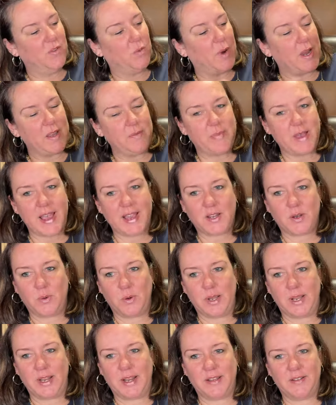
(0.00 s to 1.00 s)
Way back
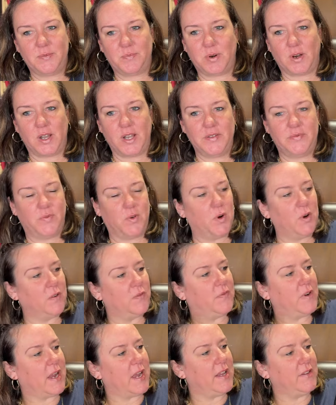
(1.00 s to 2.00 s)
when, it's probably four or
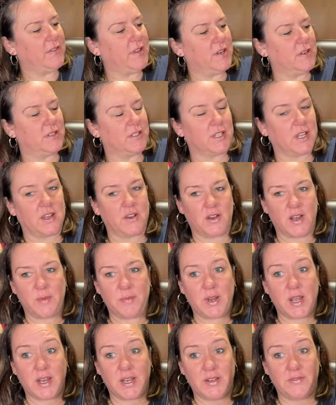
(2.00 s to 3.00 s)
five years ago, I'm
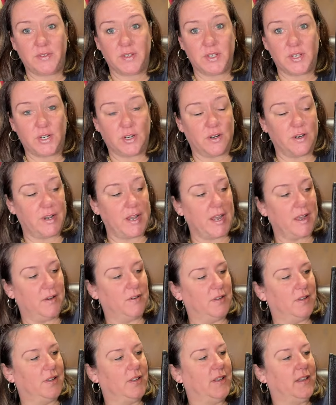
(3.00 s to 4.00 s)
not even sure now
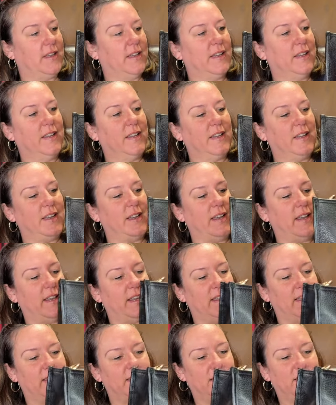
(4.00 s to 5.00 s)

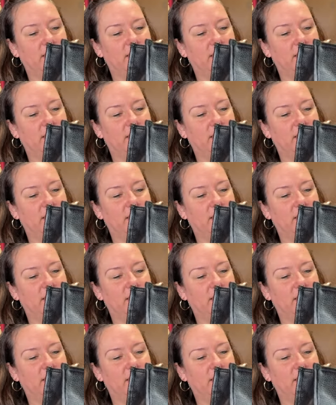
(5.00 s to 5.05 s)
and